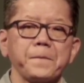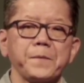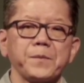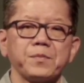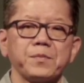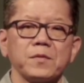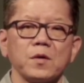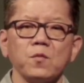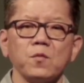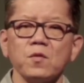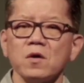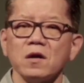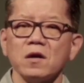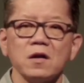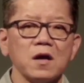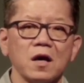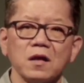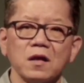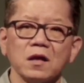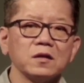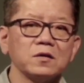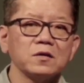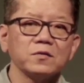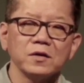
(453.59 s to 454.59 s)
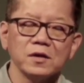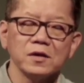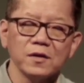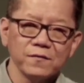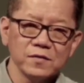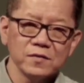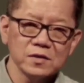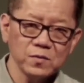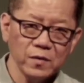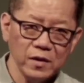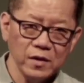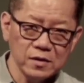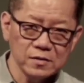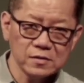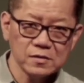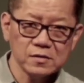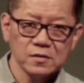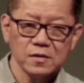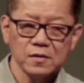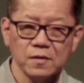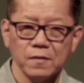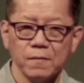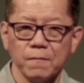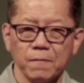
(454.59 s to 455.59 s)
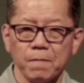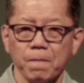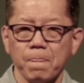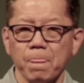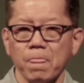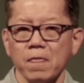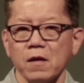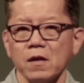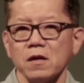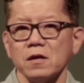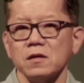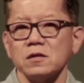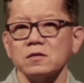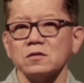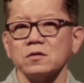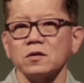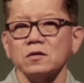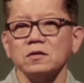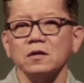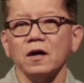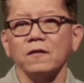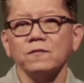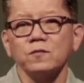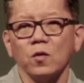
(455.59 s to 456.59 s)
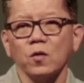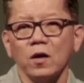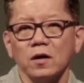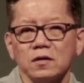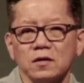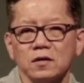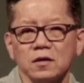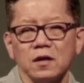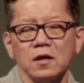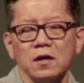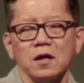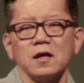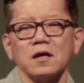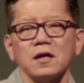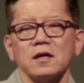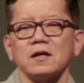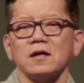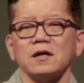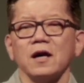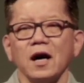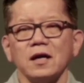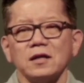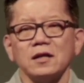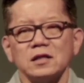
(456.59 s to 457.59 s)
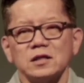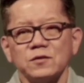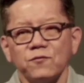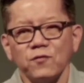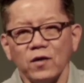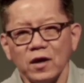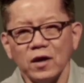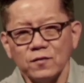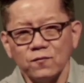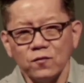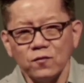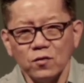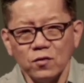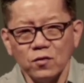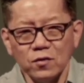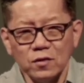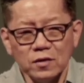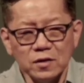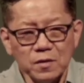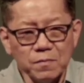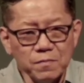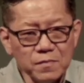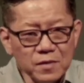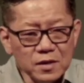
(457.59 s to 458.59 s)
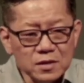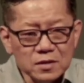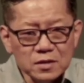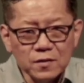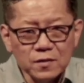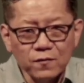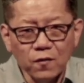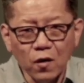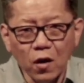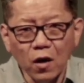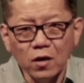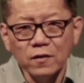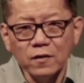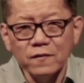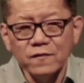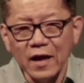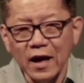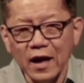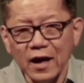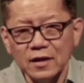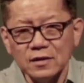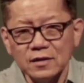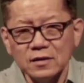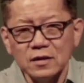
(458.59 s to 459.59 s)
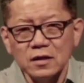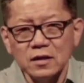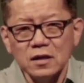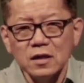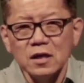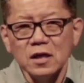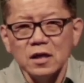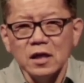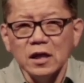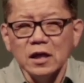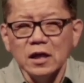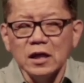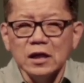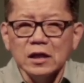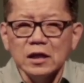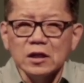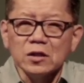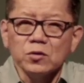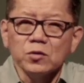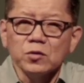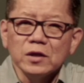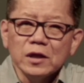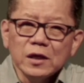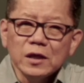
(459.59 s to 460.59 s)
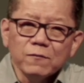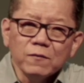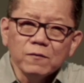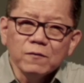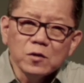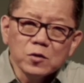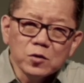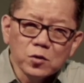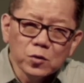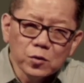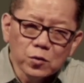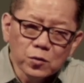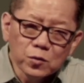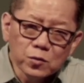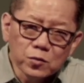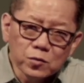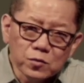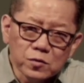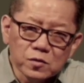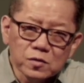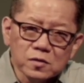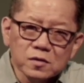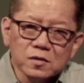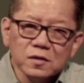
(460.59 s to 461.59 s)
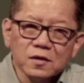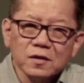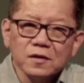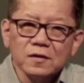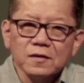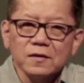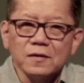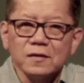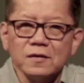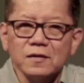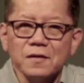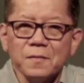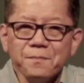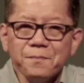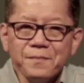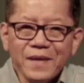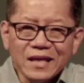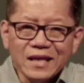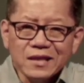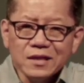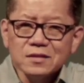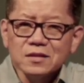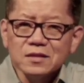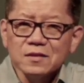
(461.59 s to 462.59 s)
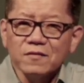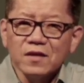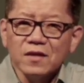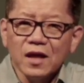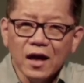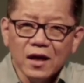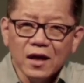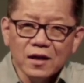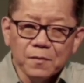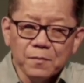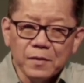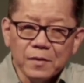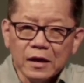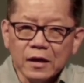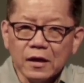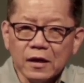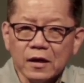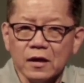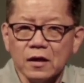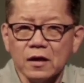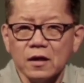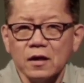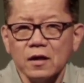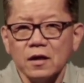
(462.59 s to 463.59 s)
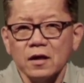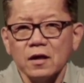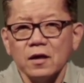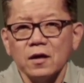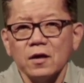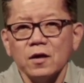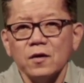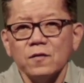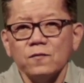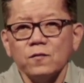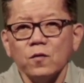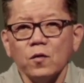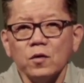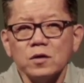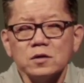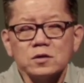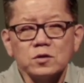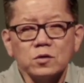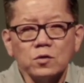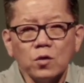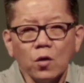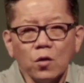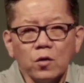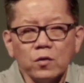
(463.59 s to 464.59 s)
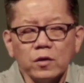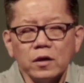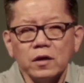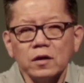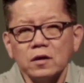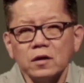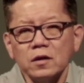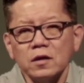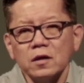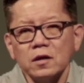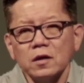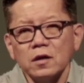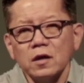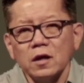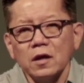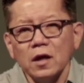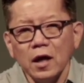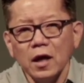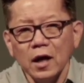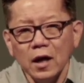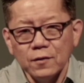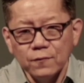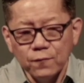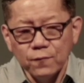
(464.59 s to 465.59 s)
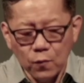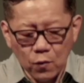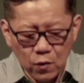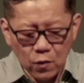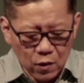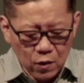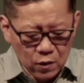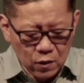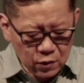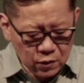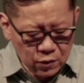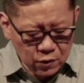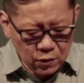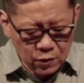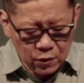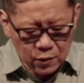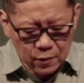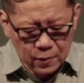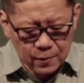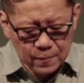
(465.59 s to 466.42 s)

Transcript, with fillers: We are not ignorant of his ways. So, loved one, God is faithful in the midst of all of that to even use the methods of the enemy for his glory and for our good.